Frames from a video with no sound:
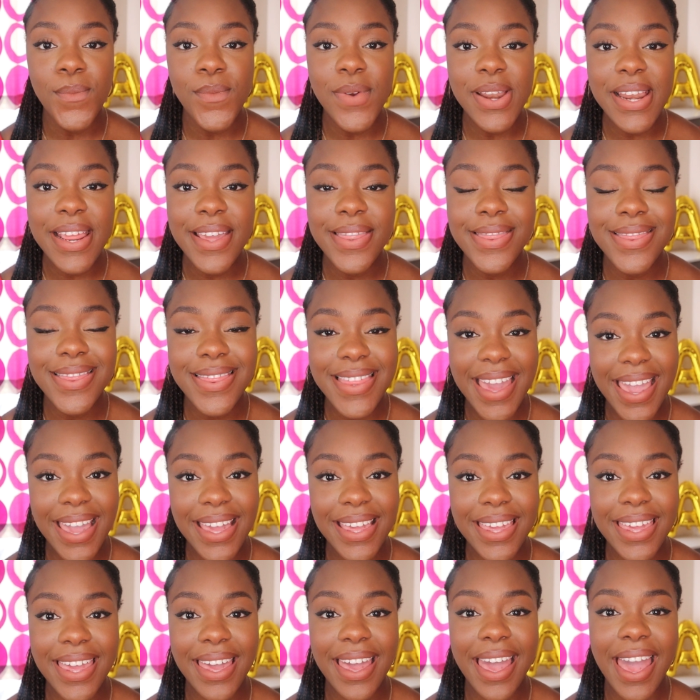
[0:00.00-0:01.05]
really
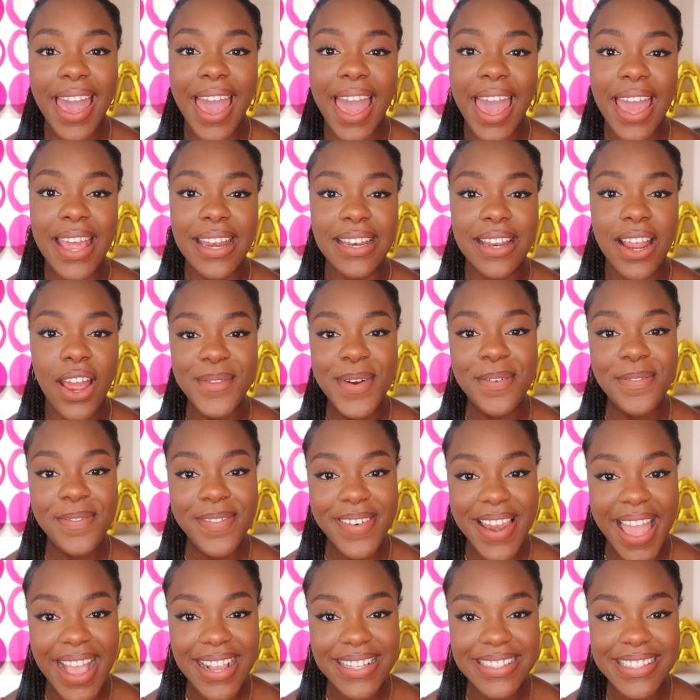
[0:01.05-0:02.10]
think and
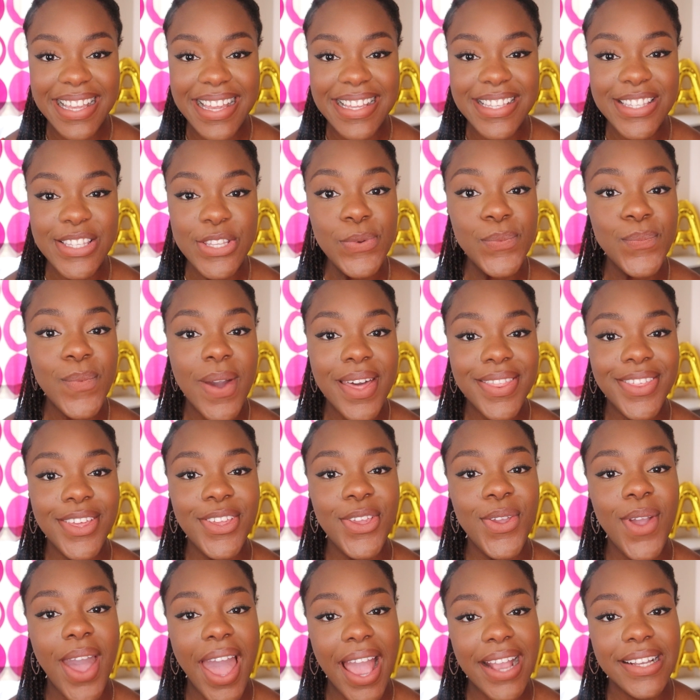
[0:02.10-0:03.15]
reflect as to whether
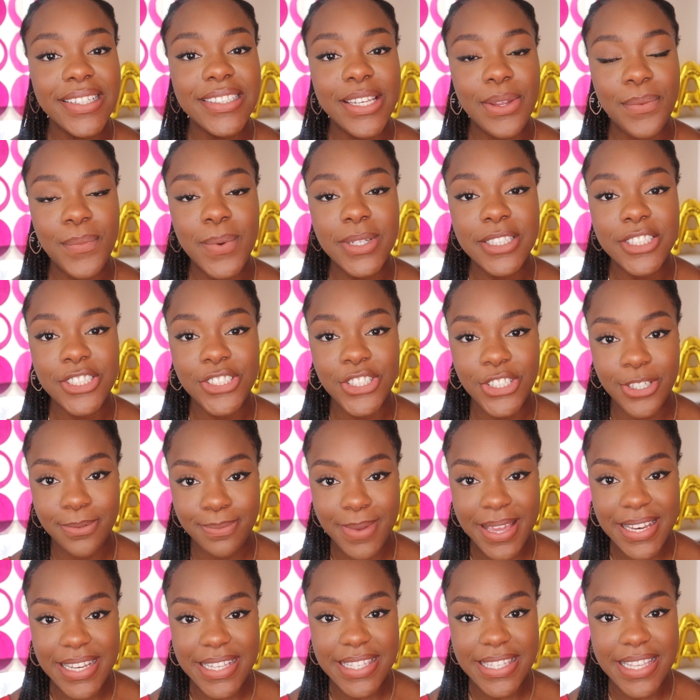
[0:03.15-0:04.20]
you actually want to do
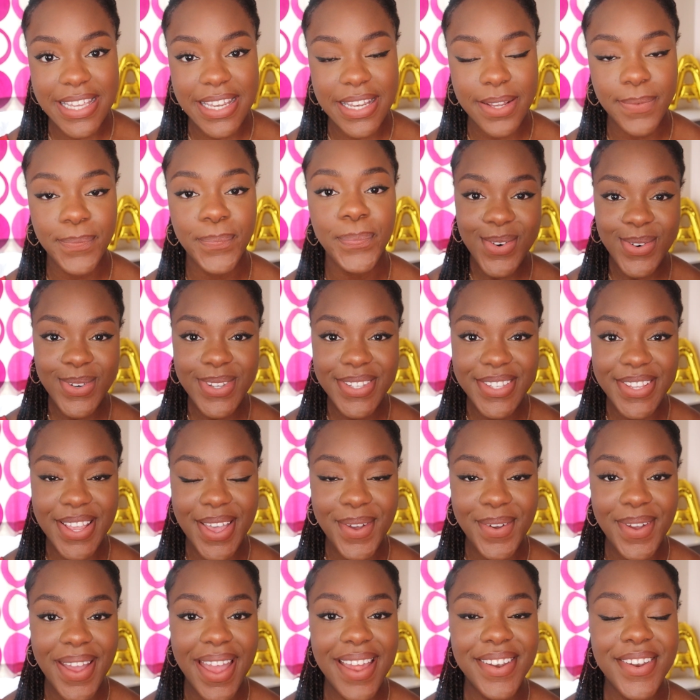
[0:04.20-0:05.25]
medicine.
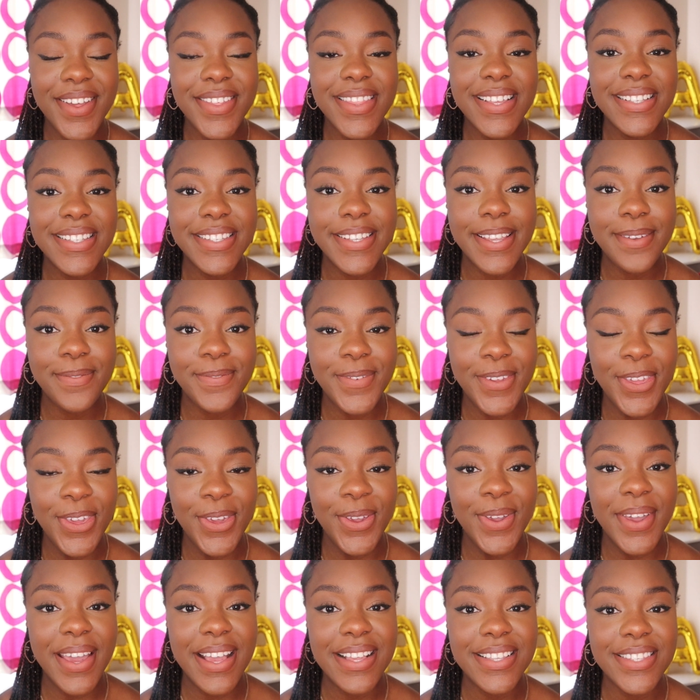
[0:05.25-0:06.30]
Also, another tip for
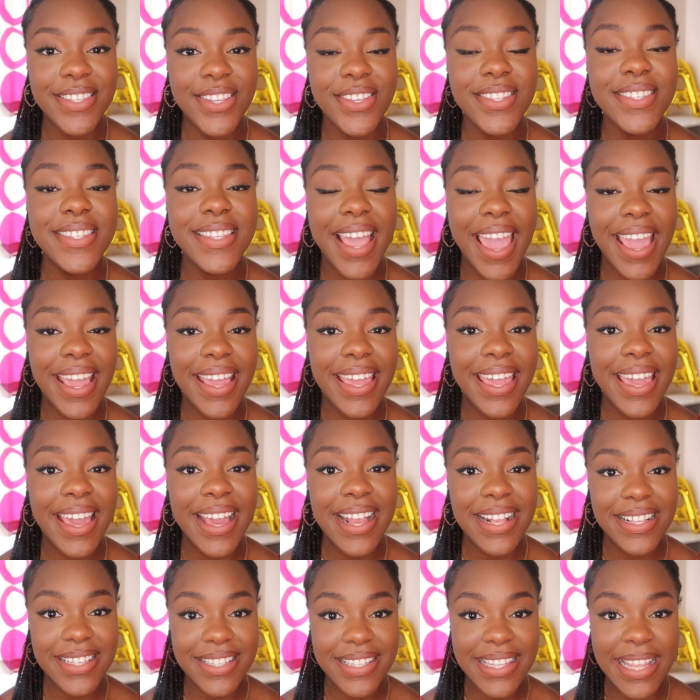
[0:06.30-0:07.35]
you is to take
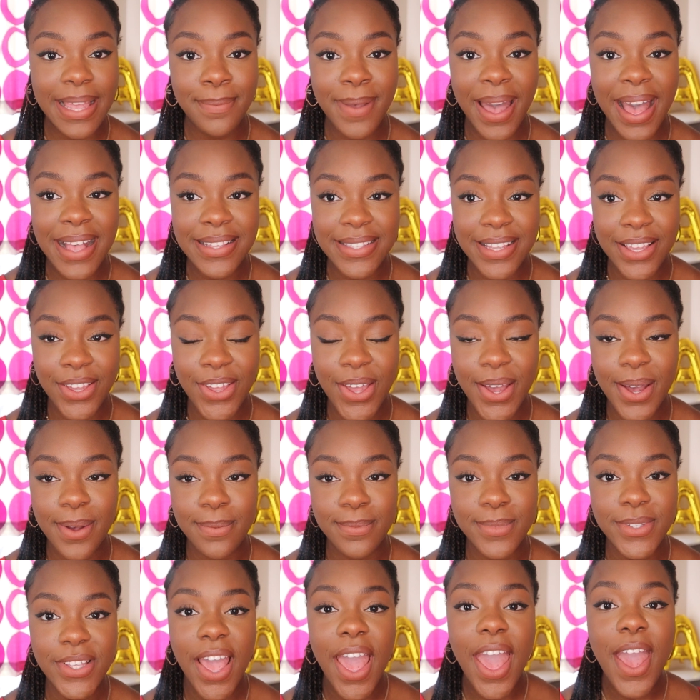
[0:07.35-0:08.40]
each step as it
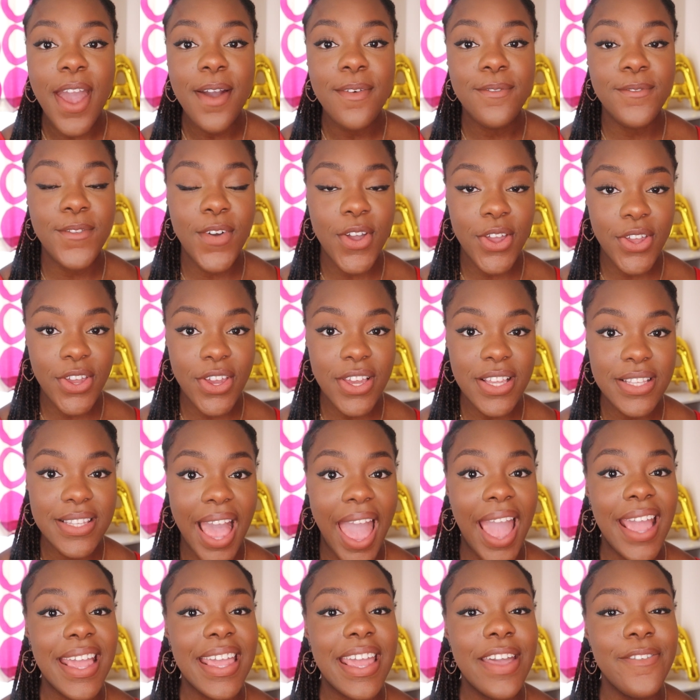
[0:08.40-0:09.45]
comes. Focus
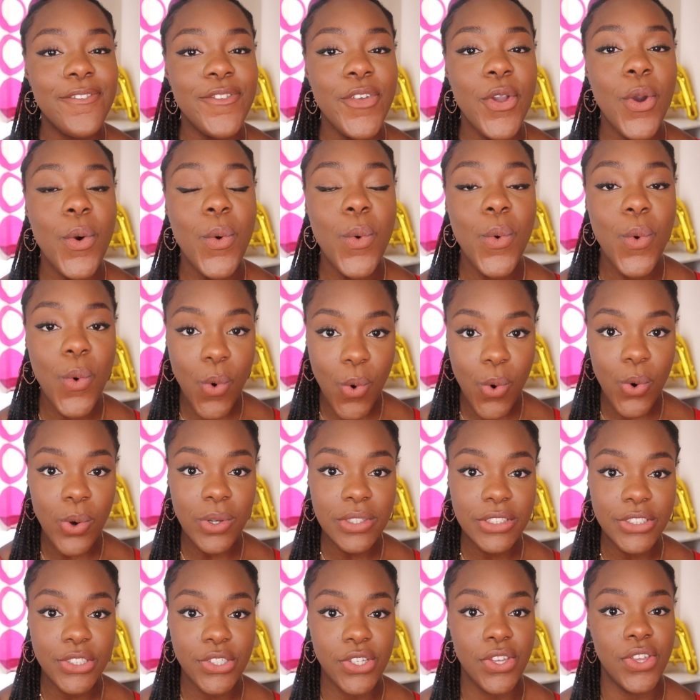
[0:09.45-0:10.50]
and give your
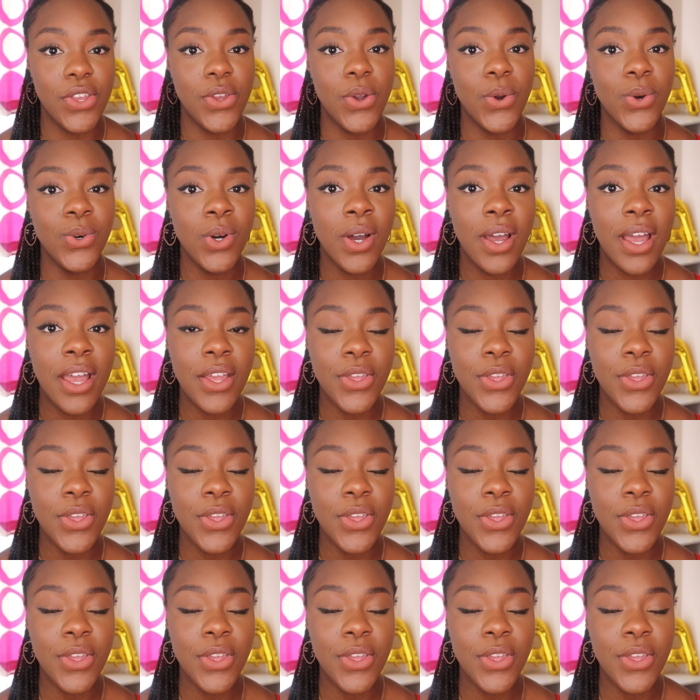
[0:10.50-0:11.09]
all to your